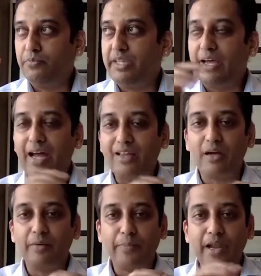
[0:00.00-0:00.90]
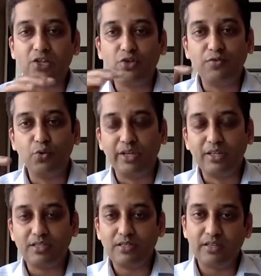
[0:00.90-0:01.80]
they had their plans of doing
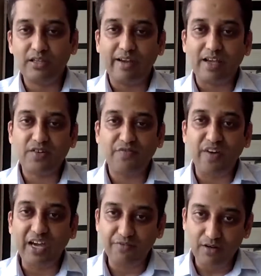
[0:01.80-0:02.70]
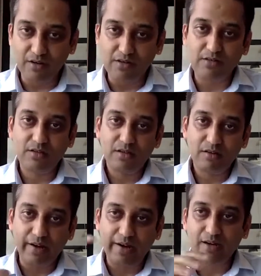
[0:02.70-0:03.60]
this in the next 5 years,
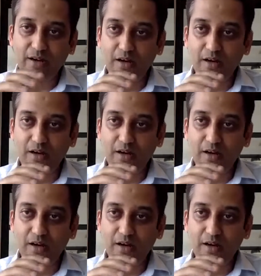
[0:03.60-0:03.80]
right?